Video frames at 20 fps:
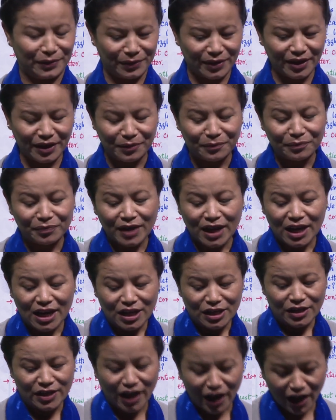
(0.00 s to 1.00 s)
Okay,
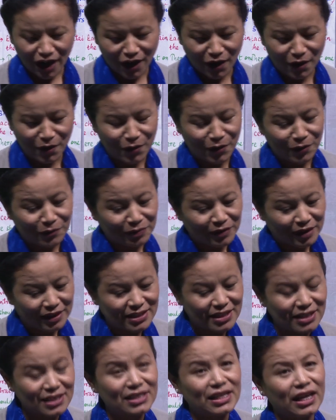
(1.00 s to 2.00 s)
now
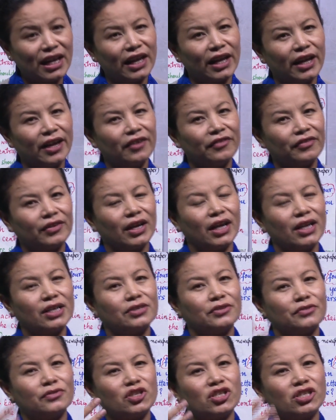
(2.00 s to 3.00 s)
since I have kind
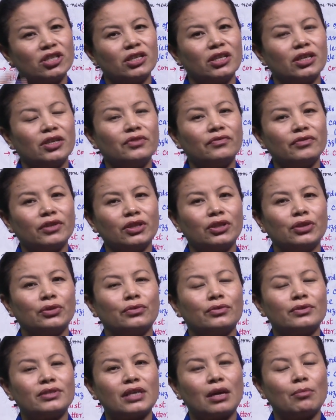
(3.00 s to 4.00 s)
of shared with
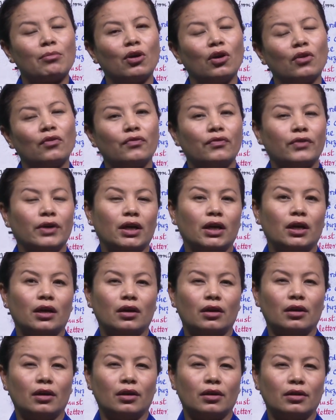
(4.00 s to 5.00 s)
you some of
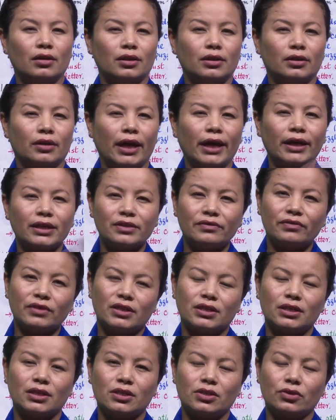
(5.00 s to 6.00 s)
the
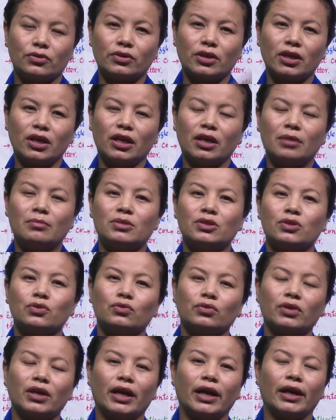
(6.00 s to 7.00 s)
activities or games
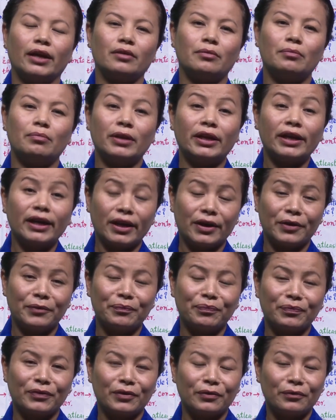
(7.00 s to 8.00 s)
you can play
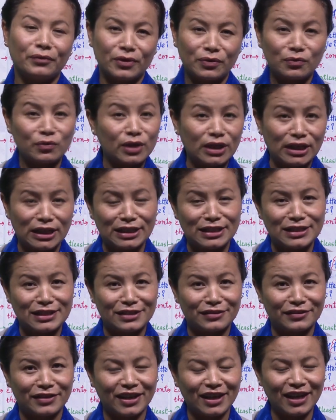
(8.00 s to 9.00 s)
with words,
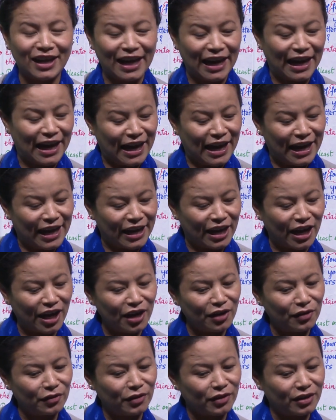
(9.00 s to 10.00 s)
okay,
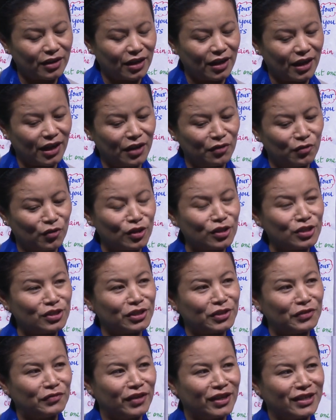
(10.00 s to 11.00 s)
now I want to
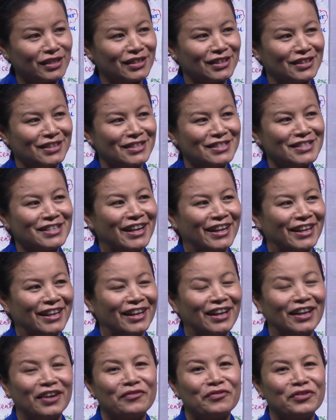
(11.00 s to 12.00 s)
invite Gitin
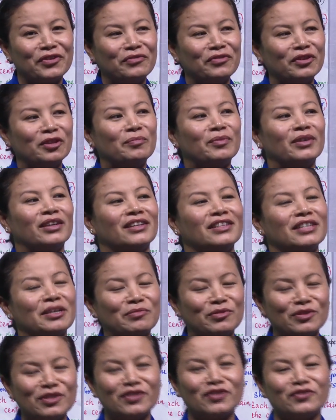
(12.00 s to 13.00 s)
Saragela. We will be
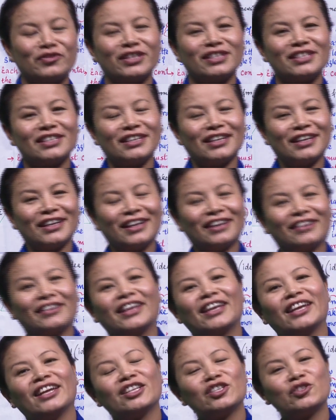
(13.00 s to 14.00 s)
demonstrating,
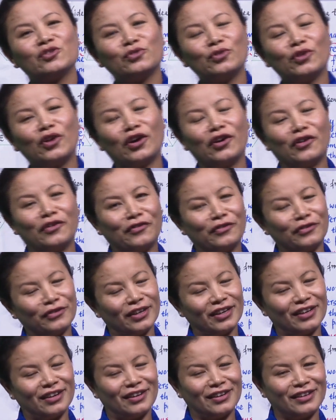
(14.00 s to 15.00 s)
okay, two of
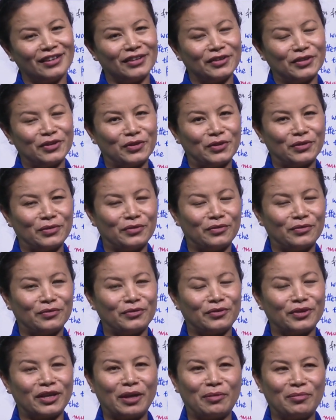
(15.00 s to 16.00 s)
the
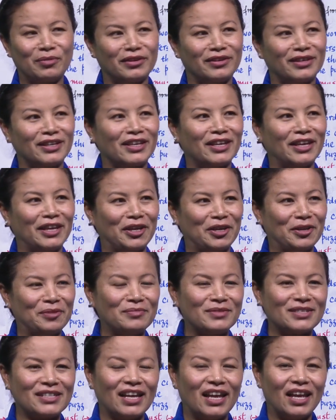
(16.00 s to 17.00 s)
vocabulary
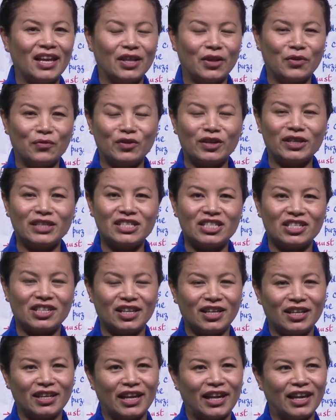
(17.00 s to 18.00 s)
games, the word
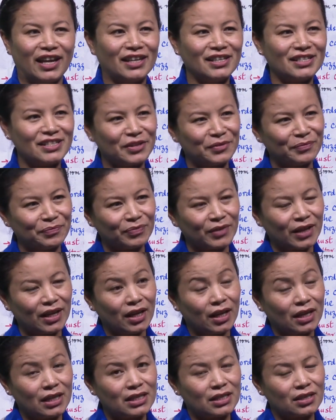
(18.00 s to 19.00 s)
chain and
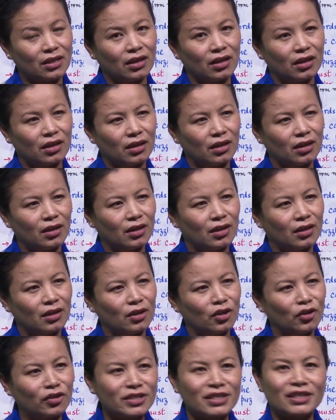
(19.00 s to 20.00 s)

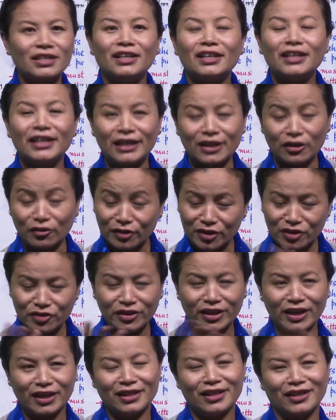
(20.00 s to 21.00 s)
logical link, or
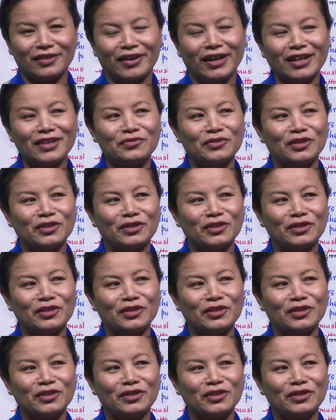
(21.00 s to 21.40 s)
three I think, right?